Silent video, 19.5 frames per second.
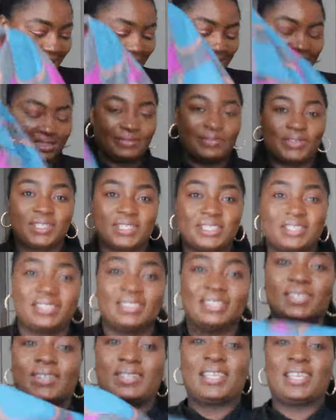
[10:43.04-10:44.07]
This
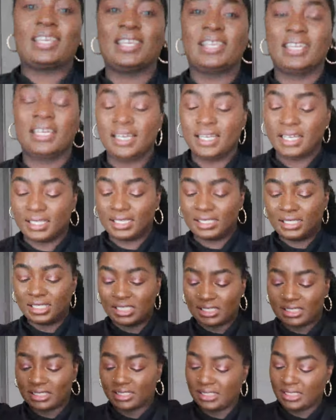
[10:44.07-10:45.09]
first, okay, this
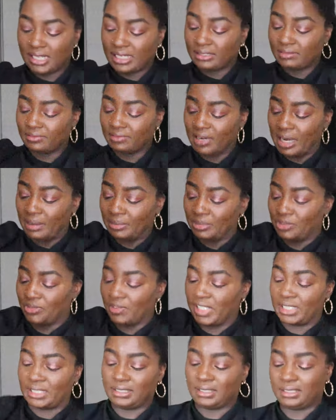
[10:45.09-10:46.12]
is just like a wrap
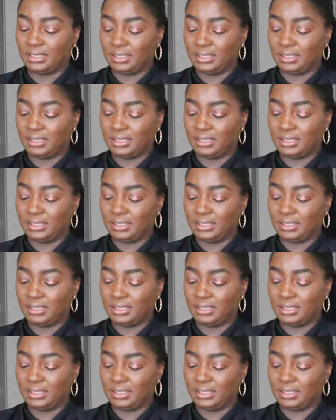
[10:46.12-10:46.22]
dress.